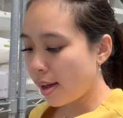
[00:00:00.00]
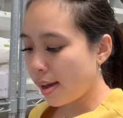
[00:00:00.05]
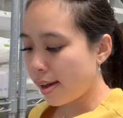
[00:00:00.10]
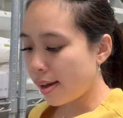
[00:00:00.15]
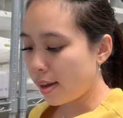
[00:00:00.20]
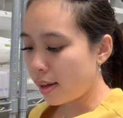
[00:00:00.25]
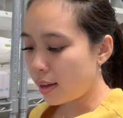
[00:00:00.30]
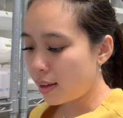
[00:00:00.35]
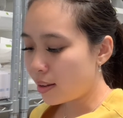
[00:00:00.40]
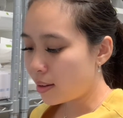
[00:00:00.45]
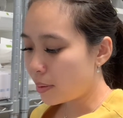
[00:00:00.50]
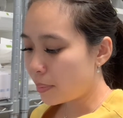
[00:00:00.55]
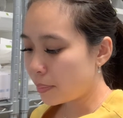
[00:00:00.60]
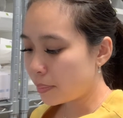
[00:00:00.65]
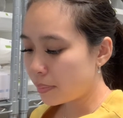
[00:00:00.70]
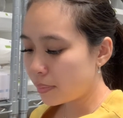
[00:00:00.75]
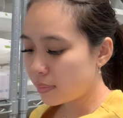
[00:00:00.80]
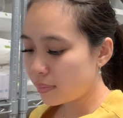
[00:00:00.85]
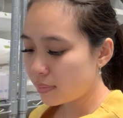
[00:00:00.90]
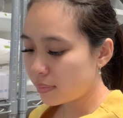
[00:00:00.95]

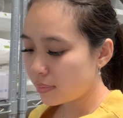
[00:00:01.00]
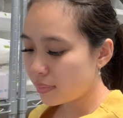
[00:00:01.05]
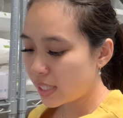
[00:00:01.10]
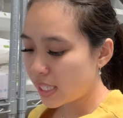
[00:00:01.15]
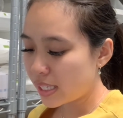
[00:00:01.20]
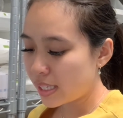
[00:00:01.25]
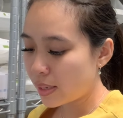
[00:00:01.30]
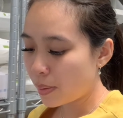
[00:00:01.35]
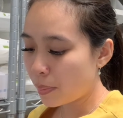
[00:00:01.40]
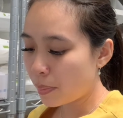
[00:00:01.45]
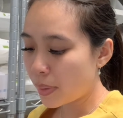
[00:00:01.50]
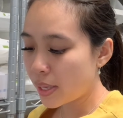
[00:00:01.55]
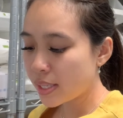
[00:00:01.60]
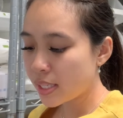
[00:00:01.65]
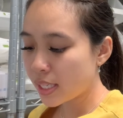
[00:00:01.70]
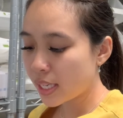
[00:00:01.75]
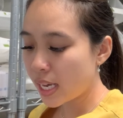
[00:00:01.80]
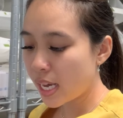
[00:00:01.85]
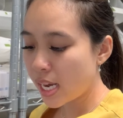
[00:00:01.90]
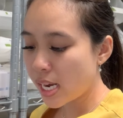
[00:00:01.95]
some
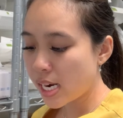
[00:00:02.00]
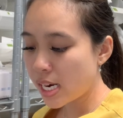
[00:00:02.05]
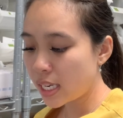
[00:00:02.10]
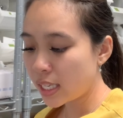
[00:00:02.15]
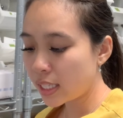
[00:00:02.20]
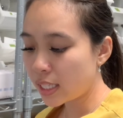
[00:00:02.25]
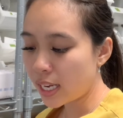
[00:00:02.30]
benzocaine,